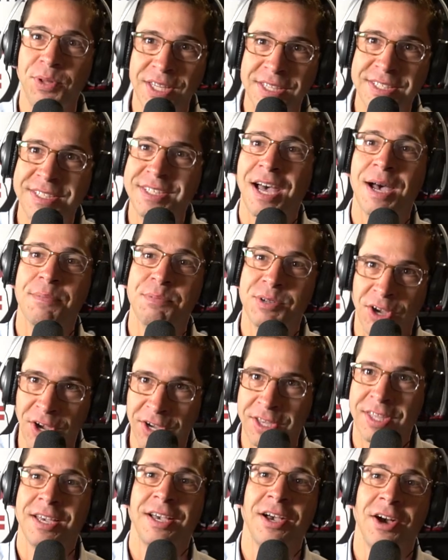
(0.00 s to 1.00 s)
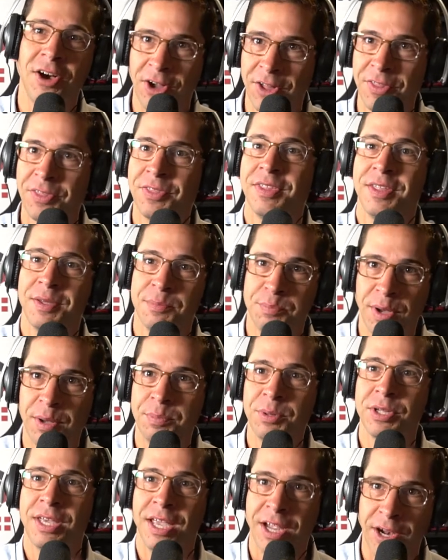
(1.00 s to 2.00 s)
Please stop talking yes. on. It is
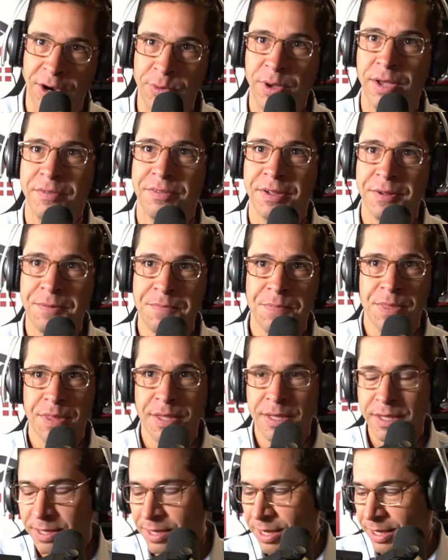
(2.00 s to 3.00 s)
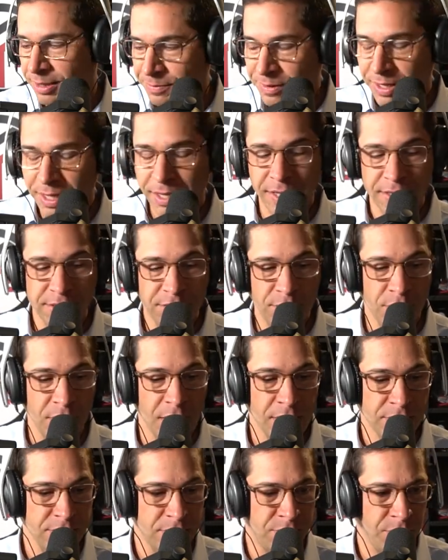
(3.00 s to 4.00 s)
2020 airways. now, yeah, correct? It is
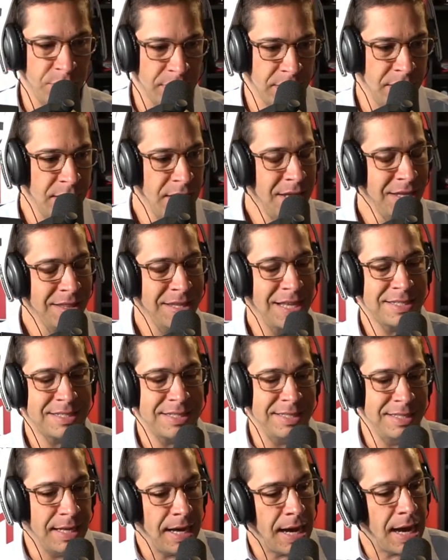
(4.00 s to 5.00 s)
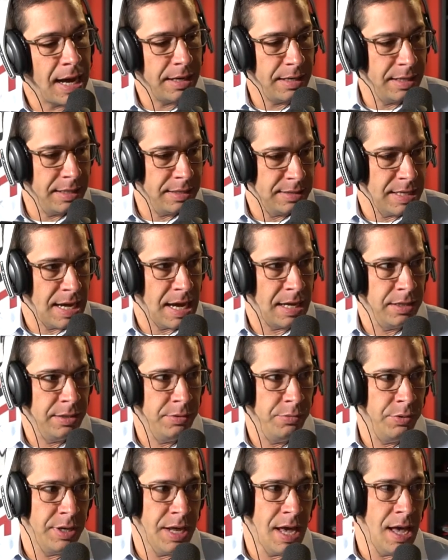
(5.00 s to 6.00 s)
2020. That's not exactly
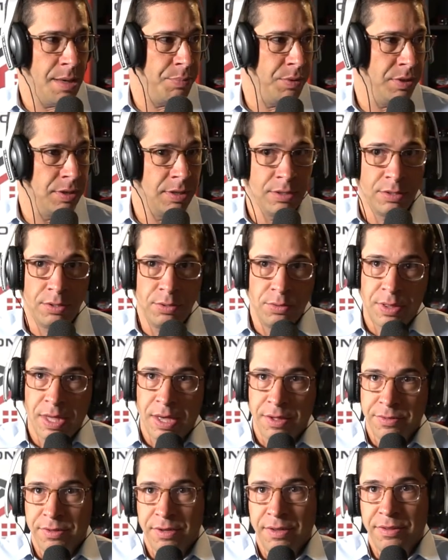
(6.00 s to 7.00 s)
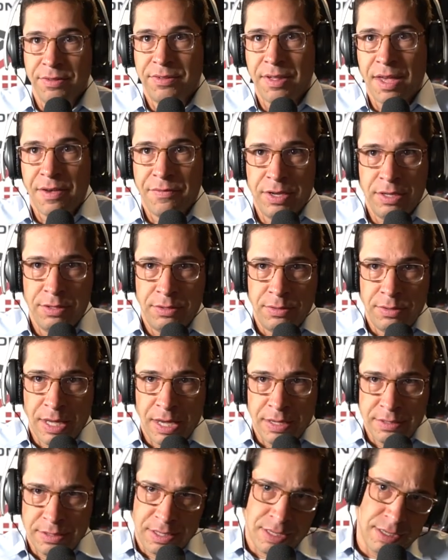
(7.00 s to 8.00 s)
what happened in 2007 and
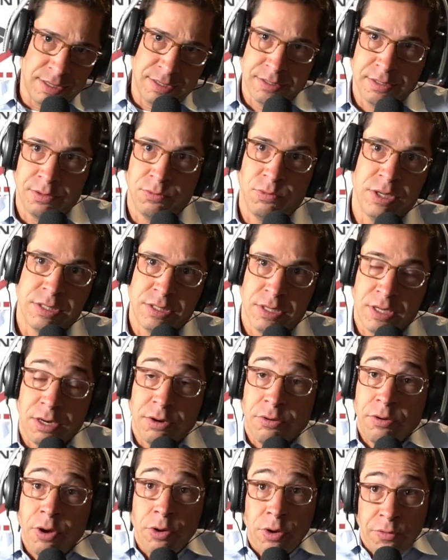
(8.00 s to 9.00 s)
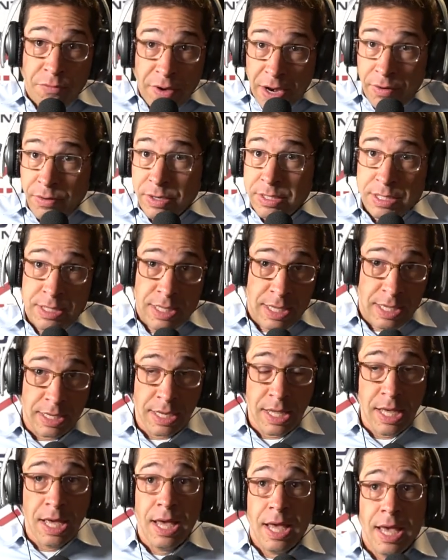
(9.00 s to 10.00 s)
2008 because there wasn't a coronavirus
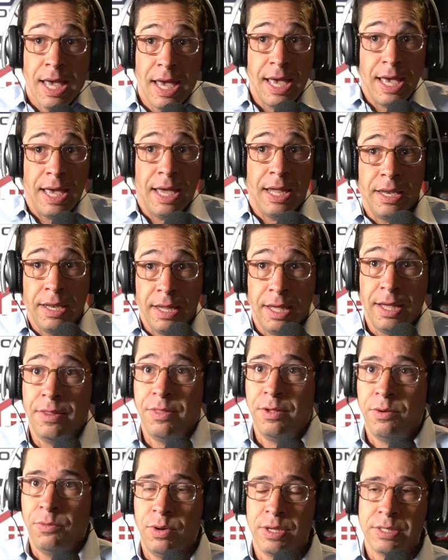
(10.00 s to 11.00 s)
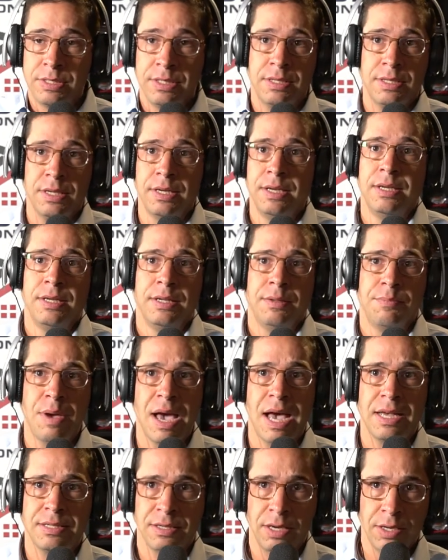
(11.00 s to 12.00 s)
then, and uh, there wasn't
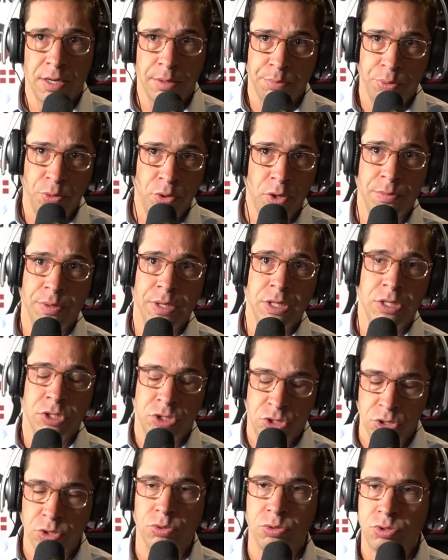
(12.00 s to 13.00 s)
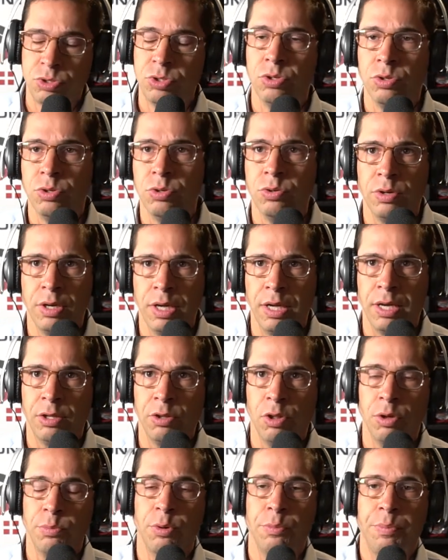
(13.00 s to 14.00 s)
mass unemployment due to a
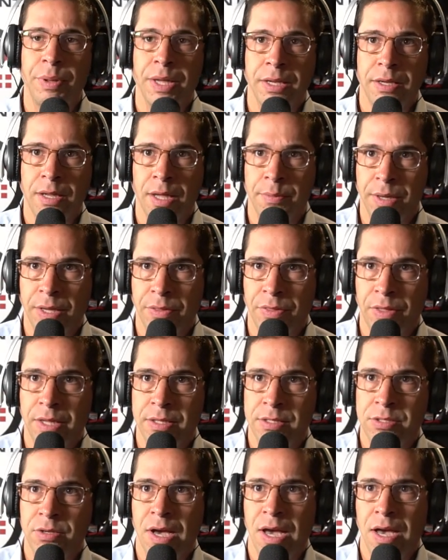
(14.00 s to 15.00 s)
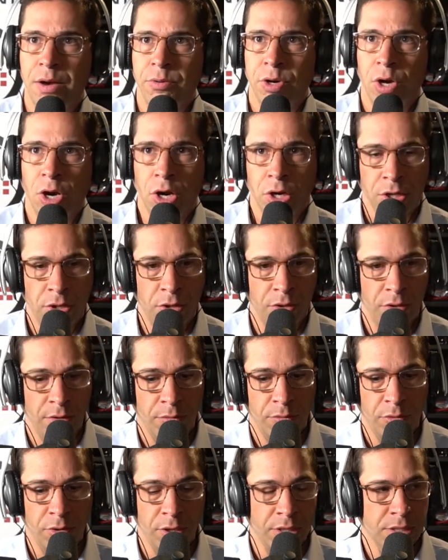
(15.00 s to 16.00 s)
global pandemic then. So I would argue
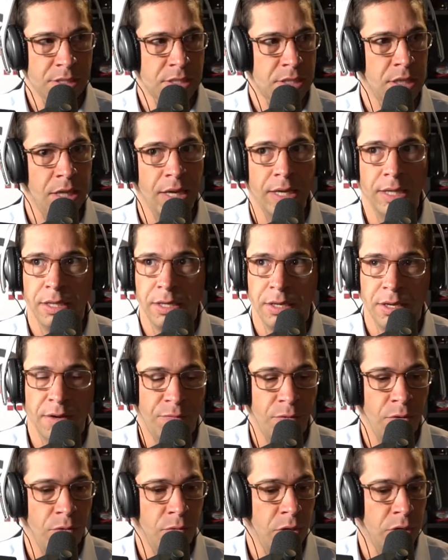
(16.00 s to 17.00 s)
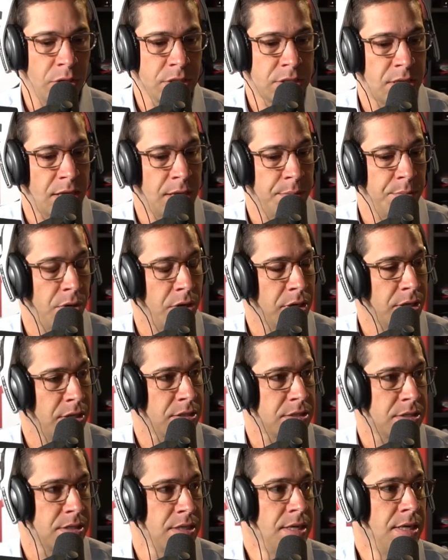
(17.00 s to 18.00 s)
that we're in slightly different real estate
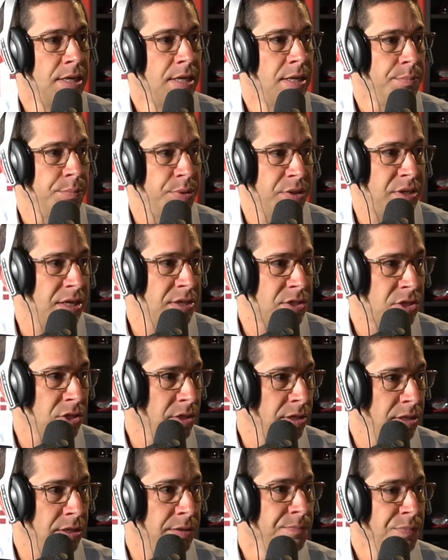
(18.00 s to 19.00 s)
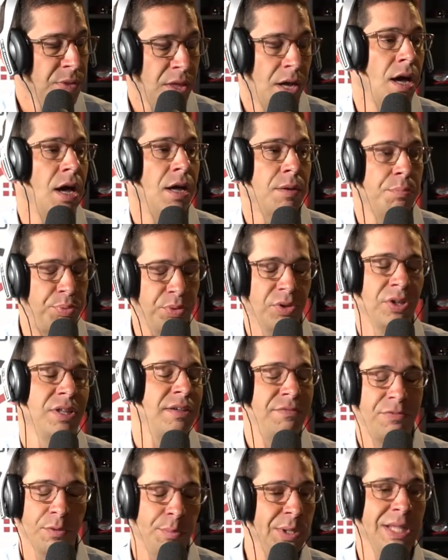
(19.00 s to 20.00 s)
markets, potentially
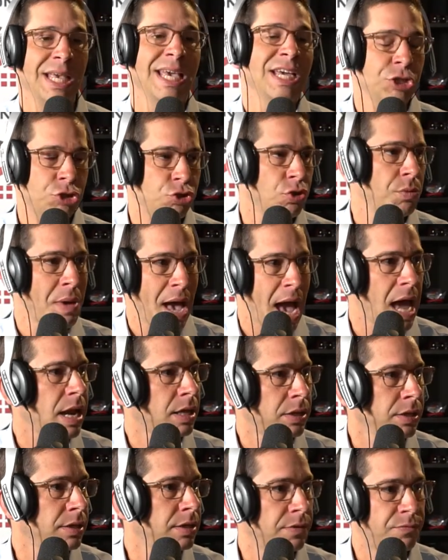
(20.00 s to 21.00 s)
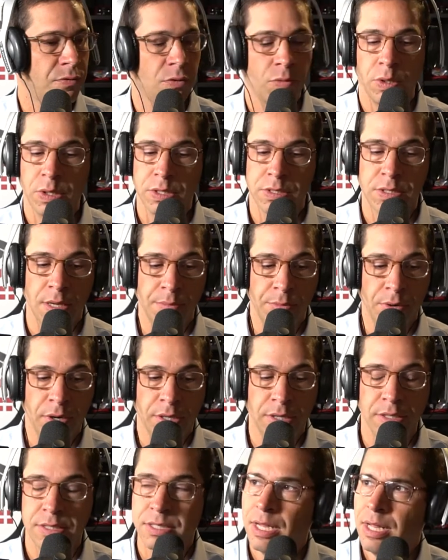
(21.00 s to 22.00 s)
unbelievably and dramatically different real estate
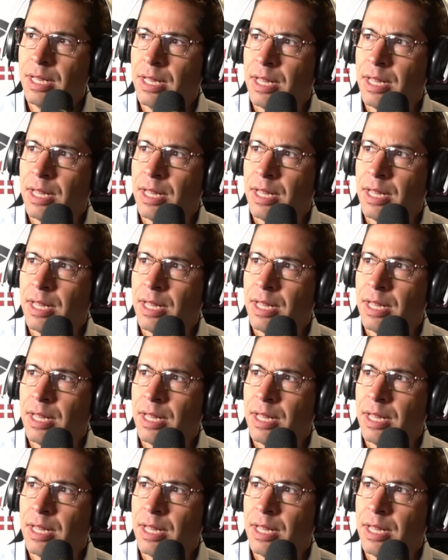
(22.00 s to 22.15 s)
markets.